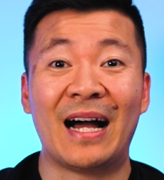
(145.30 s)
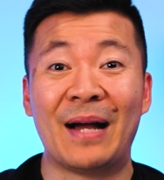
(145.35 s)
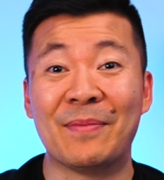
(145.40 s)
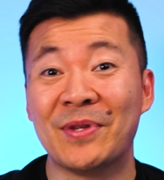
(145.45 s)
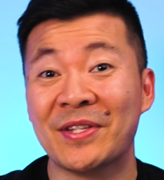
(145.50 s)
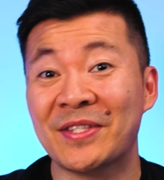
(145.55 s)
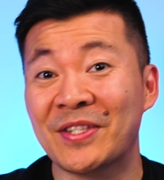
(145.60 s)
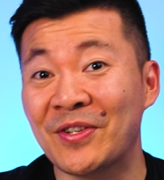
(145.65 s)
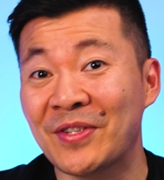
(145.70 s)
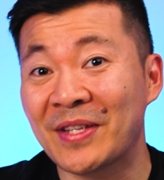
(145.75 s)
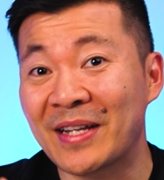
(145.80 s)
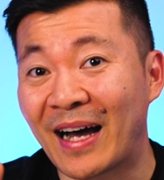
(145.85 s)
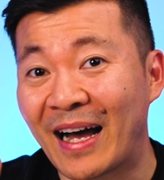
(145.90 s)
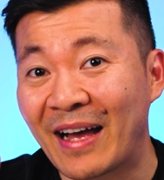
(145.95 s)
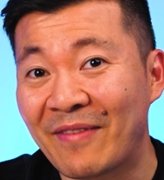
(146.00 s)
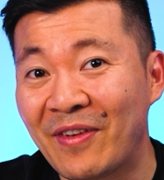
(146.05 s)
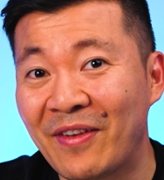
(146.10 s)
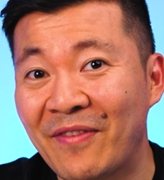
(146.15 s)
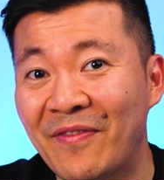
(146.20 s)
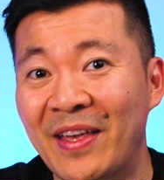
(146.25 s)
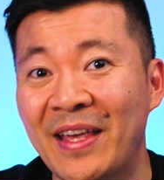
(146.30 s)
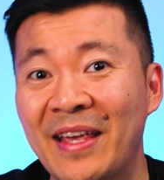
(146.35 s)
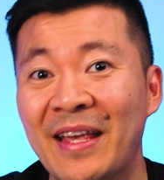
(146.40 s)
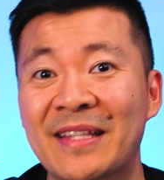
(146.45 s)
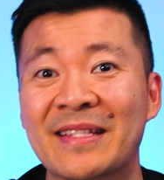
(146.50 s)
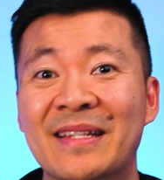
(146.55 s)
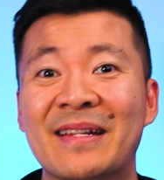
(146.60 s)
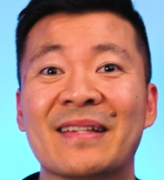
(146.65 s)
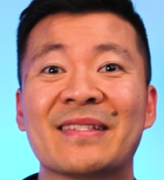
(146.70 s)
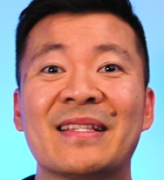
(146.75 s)
I'm just using IVV
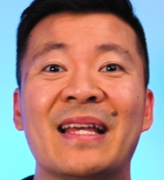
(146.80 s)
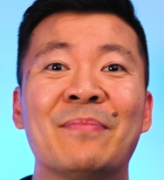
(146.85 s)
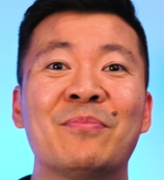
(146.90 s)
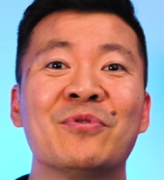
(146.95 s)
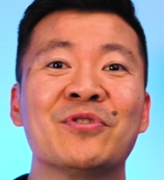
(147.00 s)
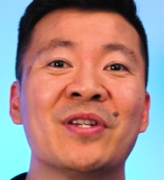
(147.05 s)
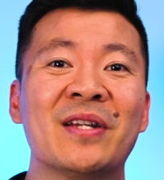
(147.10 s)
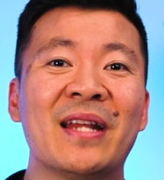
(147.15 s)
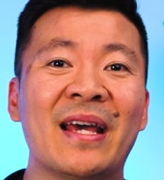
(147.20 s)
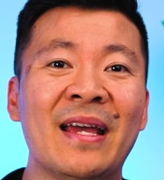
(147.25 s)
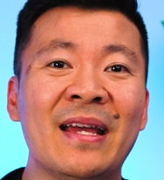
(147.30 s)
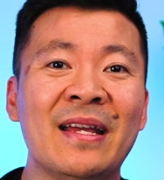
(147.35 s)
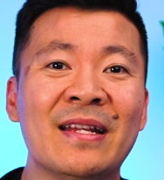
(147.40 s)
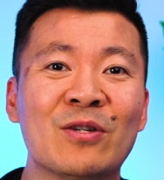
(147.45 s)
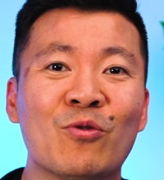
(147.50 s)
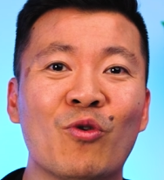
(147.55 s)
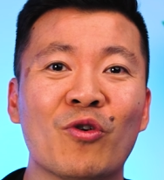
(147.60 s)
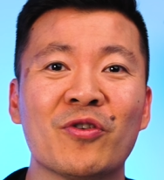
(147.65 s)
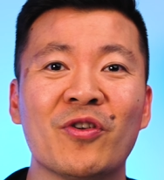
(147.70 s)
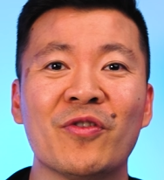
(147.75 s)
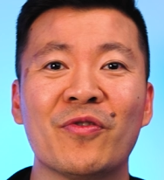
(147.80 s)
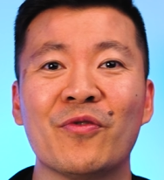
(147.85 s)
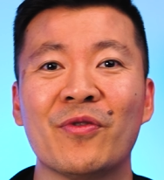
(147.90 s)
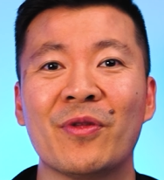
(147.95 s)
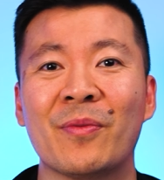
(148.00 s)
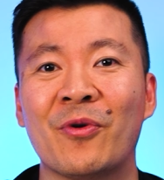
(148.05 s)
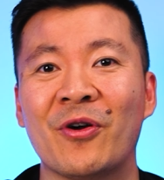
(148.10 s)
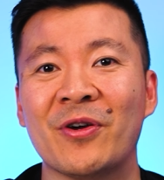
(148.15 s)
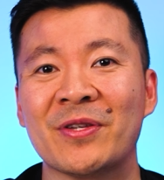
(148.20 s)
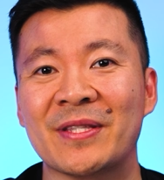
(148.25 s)
as an example today to walk you through the
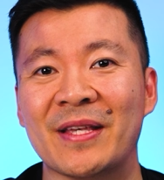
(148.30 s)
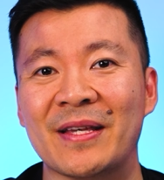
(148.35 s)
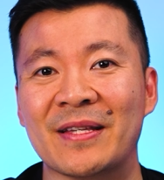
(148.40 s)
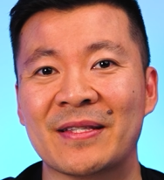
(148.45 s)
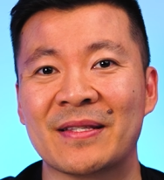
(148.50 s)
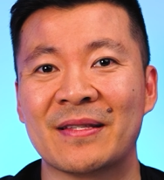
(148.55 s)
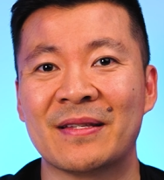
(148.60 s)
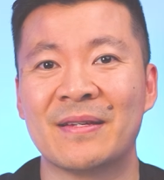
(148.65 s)
process.